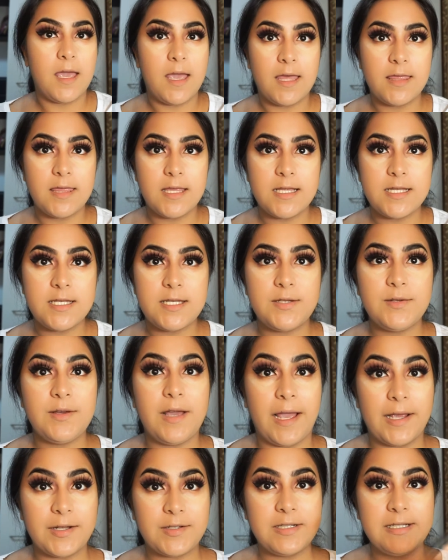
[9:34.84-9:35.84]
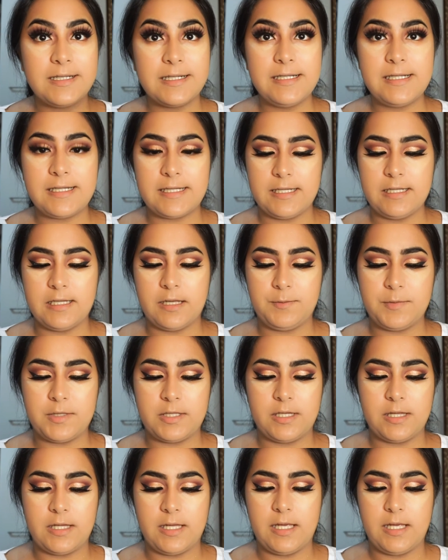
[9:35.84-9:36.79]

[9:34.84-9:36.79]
And then to actually conceal, I'm using